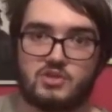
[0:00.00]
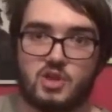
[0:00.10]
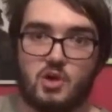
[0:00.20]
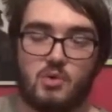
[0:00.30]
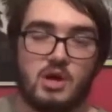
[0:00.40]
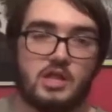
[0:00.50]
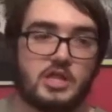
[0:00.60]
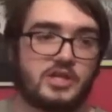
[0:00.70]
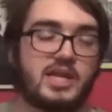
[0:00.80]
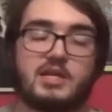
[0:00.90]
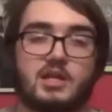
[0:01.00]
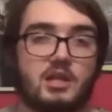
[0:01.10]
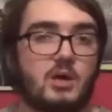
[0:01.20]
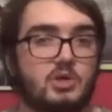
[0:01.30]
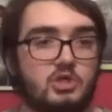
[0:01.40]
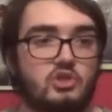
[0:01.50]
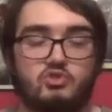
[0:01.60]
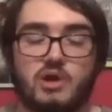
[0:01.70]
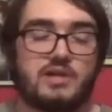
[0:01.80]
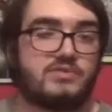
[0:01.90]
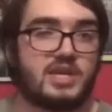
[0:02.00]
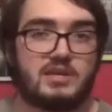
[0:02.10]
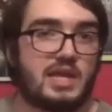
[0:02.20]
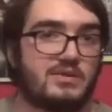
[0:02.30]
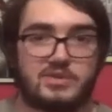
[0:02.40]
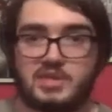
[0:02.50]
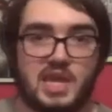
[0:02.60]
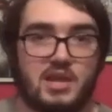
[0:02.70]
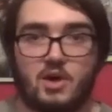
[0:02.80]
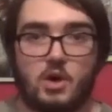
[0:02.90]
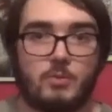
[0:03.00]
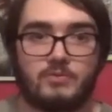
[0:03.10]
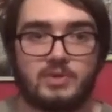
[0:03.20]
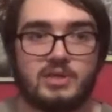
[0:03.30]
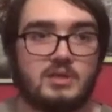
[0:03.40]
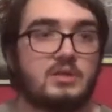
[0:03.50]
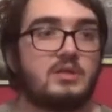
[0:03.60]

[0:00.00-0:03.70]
So they're getting closer to trying to take down Cicada, hopefully.